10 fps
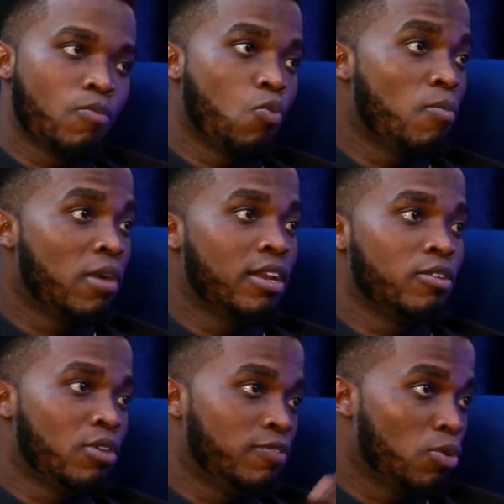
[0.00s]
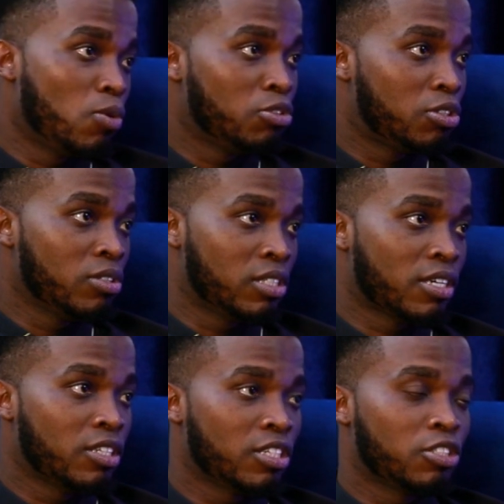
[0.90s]
woman, you have to go through
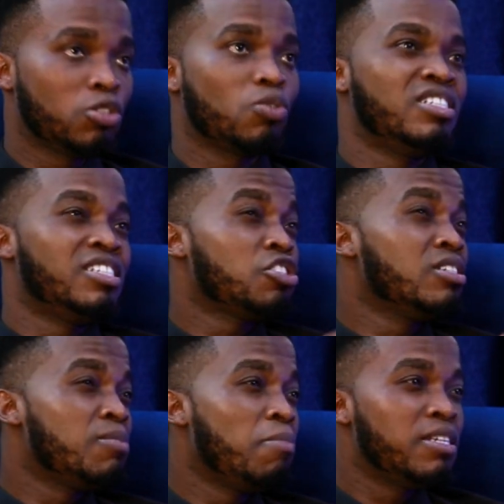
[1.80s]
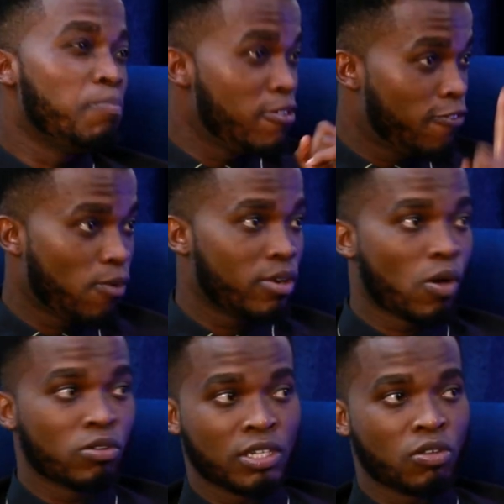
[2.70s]
cesarean section. So the decision is made before the
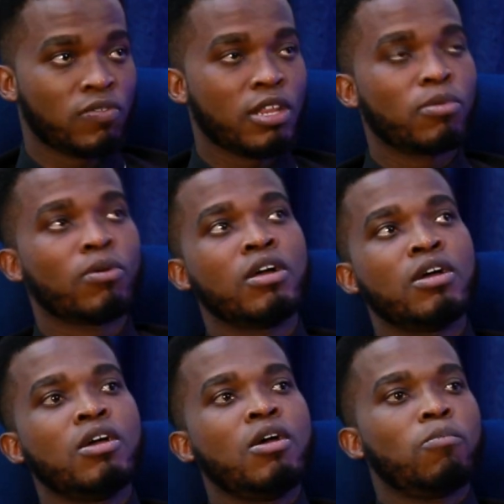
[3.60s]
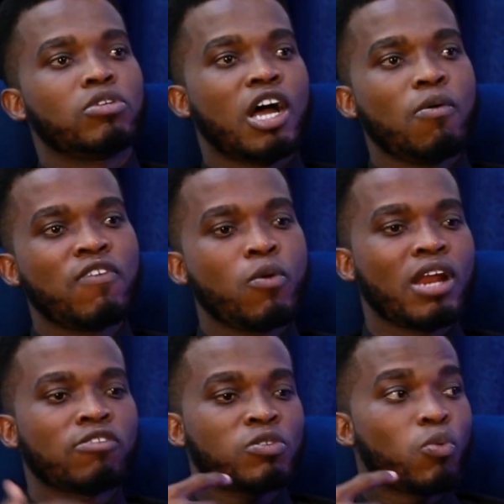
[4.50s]
onset of labor. But however, we now
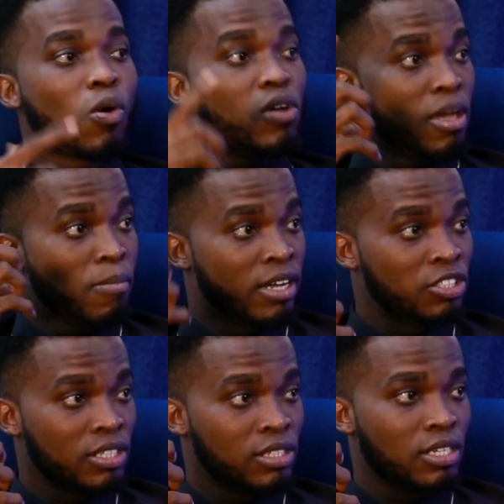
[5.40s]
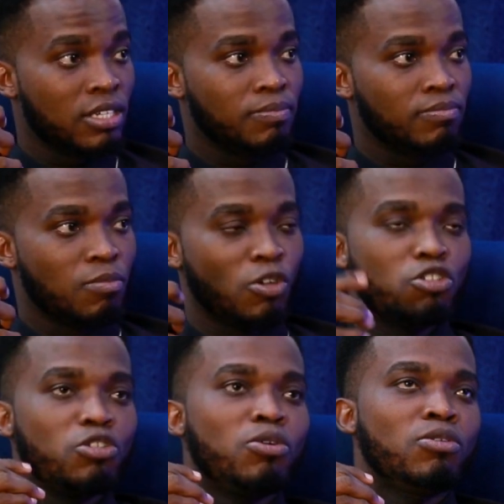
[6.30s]
have something we call emergency,
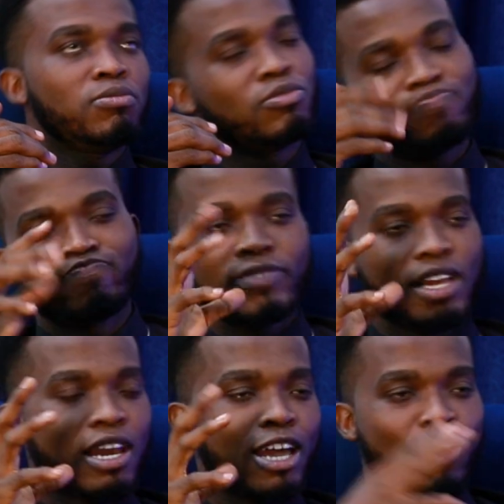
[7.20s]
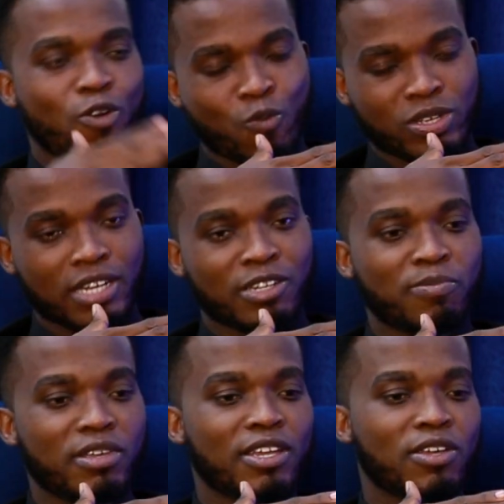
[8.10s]
because like we said at the
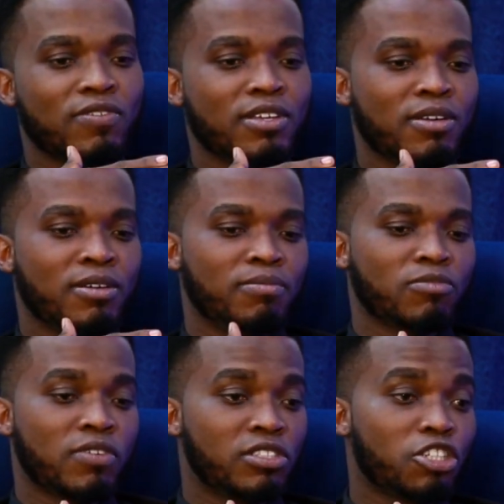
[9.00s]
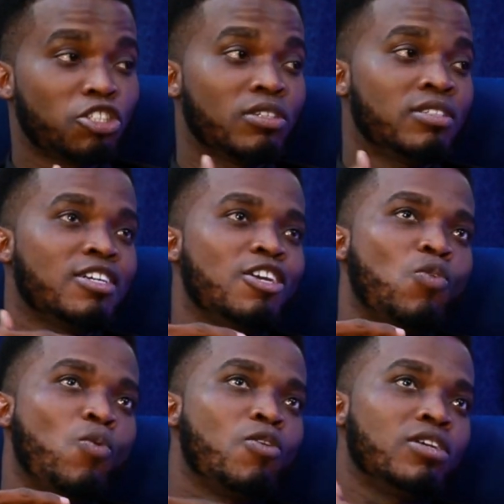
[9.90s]
beginning of the section,
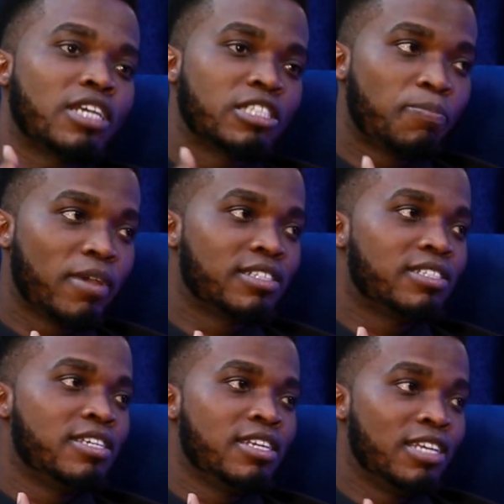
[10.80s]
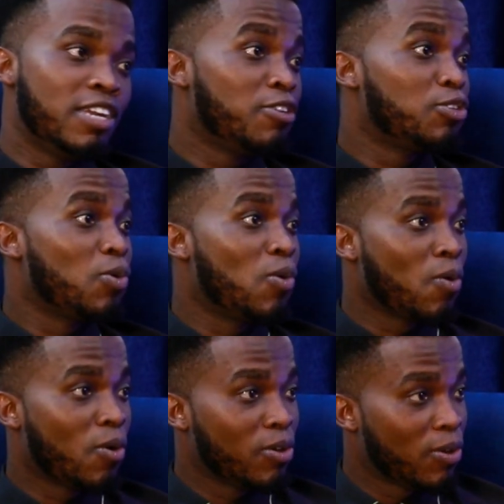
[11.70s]
we always expect the delivery to
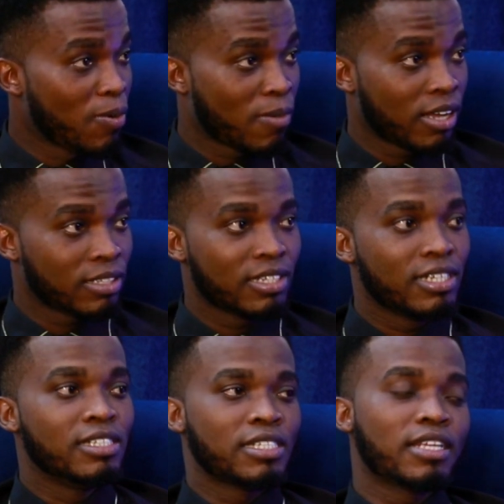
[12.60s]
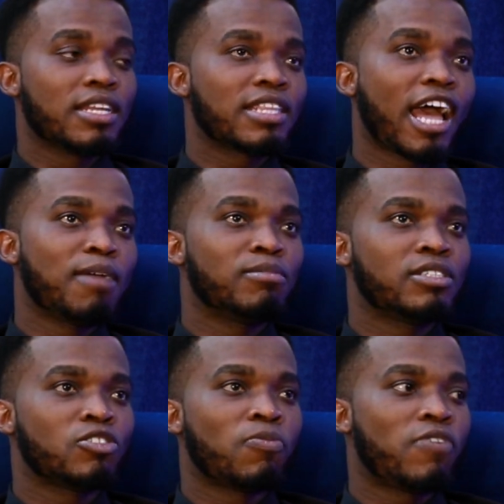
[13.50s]
go on normal. Certain times
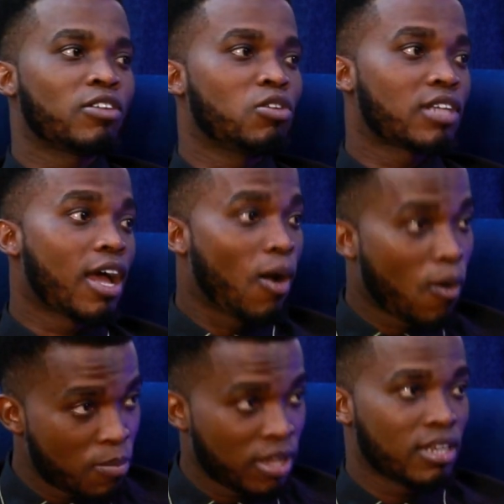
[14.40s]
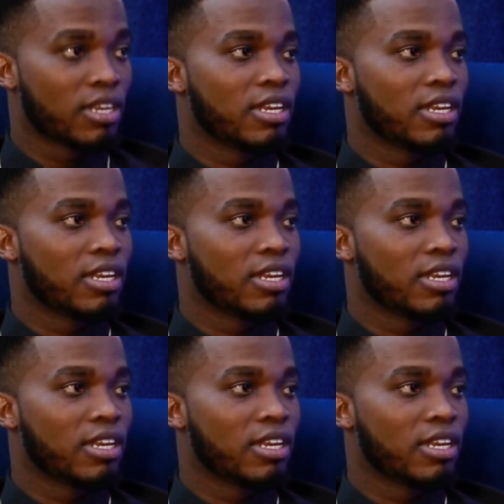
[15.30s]
some factors can come in